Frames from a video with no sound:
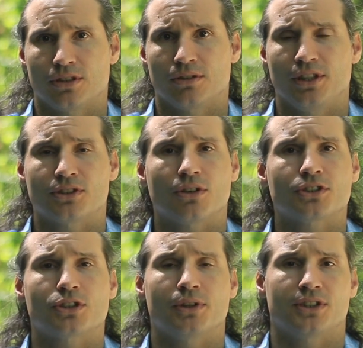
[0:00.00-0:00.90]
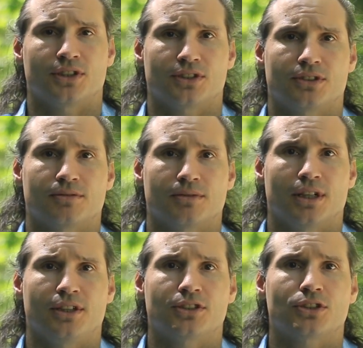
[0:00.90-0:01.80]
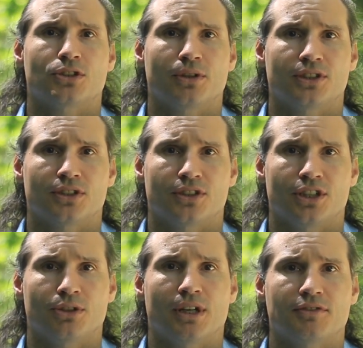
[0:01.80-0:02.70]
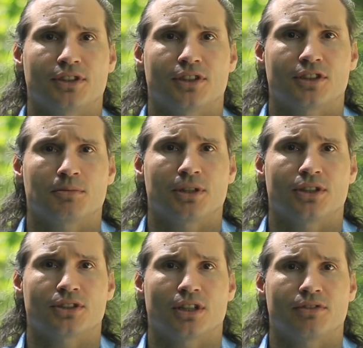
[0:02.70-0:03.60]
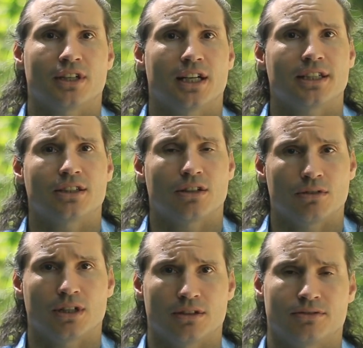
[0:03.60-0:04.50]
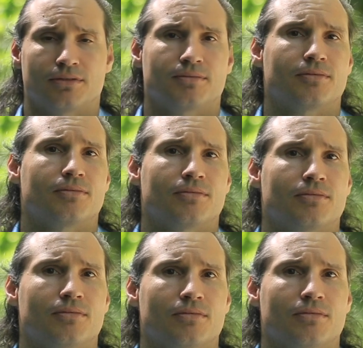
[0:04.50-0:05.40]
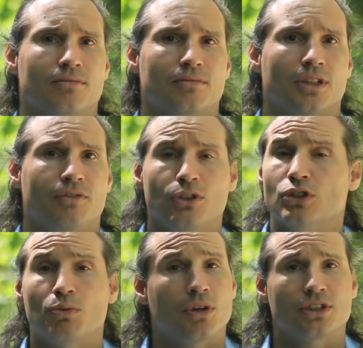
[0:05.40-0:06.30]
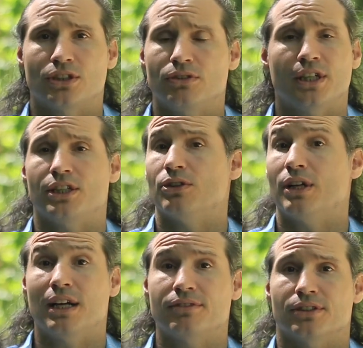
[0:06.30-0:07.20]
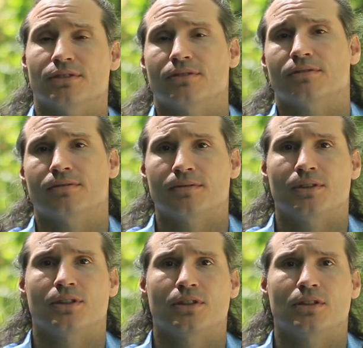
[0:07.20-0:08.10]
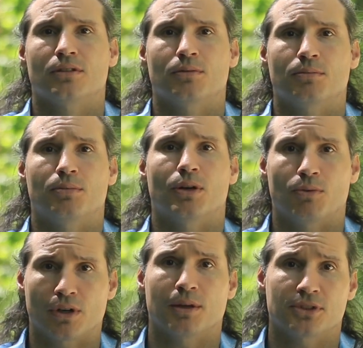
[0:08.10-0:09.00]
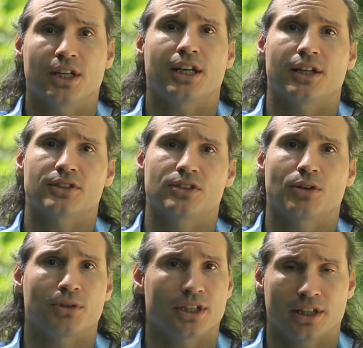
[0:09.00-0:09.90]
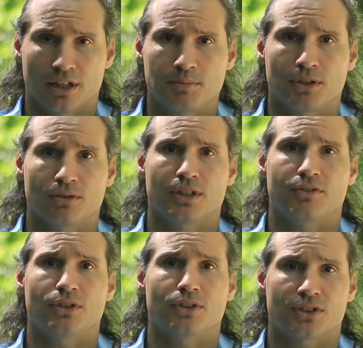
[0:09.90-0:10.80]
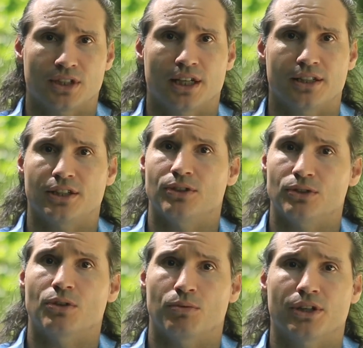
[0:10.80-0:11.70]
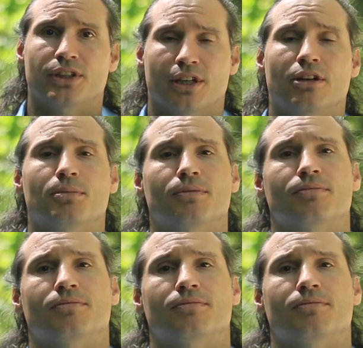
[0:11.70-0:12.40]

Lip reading: These are all choices, and these are choices that you have to discipline yourself and let go of. If you don't want to do that, you don't have to. But what I'm saying is no one can help you if you decide that you don't want the help.